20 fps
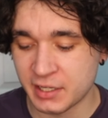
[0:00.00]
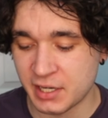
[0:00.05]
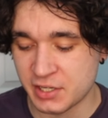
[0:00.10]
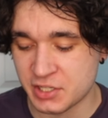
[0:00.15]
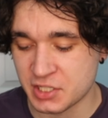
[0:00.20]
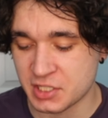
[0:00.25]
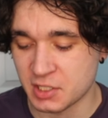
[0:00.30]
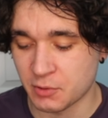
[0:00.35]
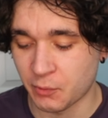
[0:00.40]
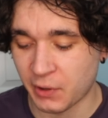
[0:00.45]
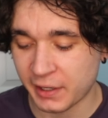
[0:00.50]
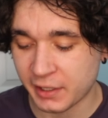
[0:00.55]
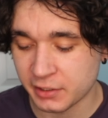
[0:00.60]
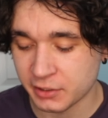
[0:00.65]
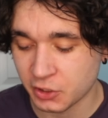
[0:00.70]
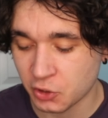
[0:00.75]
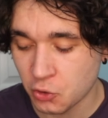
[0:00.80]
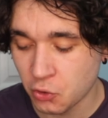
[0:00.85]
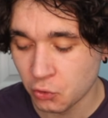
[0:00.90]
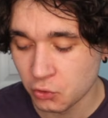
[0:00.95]
It's just a
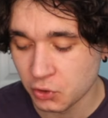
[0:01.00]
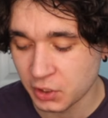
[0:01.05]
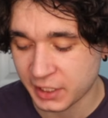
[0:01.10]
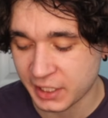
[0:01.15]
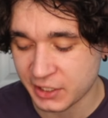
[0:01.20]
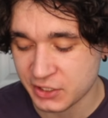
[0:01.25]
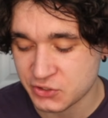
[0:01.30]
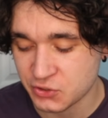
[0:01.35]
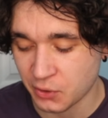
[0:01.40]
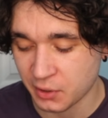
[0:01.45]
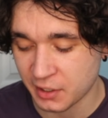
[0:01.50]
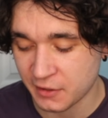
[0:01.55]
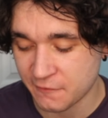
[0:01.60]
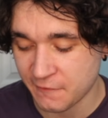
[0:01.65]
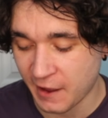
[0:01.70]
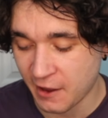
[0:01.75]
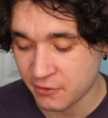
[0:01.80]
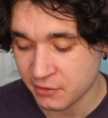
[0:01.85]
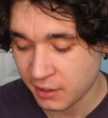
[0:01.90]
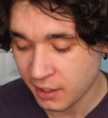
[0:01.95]
regular cool looking sword I
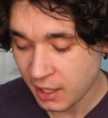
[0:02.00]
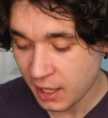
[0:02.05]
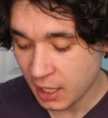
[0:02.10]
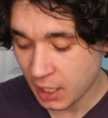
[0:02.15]
found.